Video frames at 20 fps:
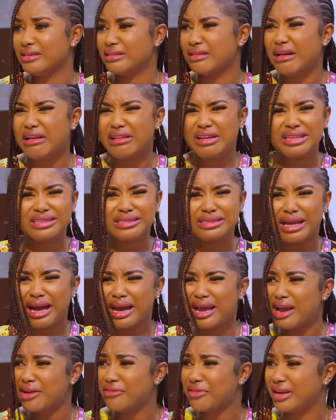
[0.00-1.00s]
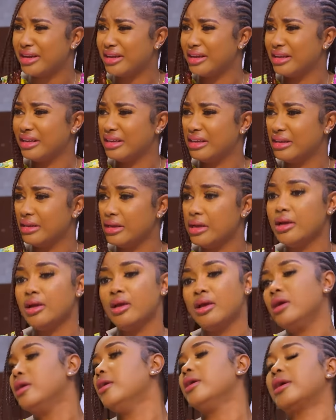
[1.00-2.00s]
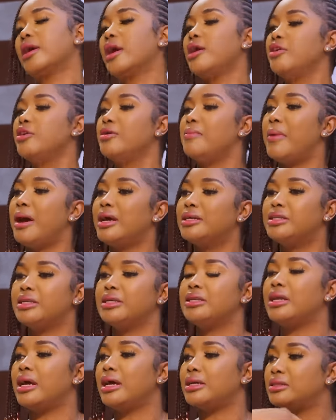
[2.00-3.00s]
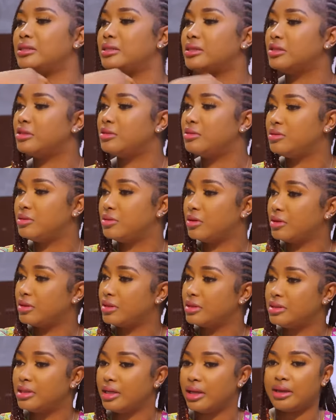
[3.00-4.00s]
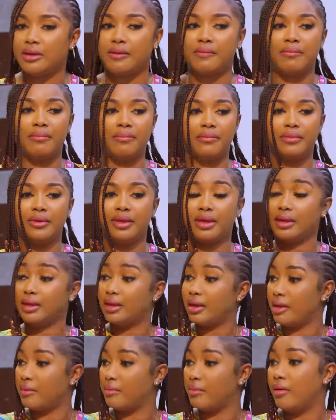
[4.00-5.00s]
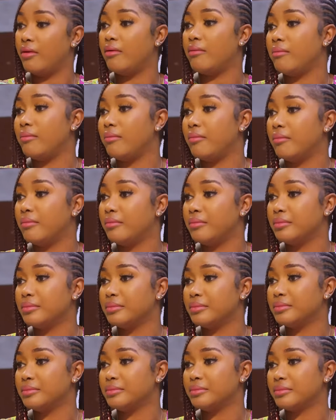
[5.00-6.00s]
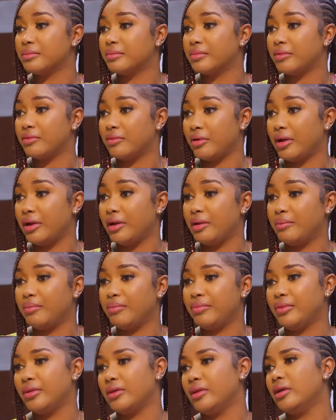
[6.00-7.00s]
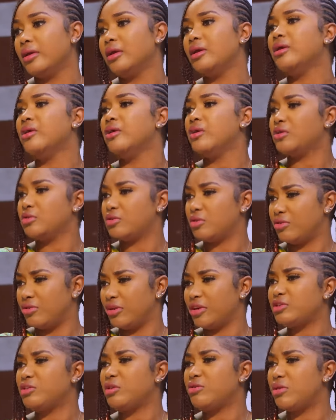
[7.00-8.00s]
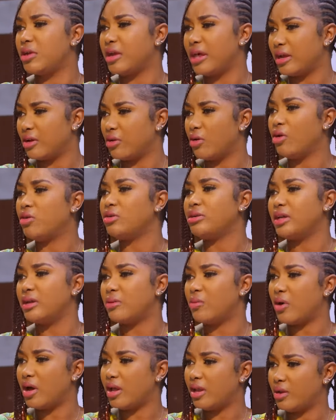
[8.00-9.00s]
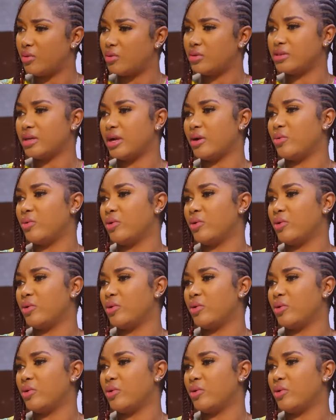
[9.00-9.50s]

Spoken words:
Girl, it's tiring. Can you imagine that the other day he came home, right? So first of all, I called him while he was at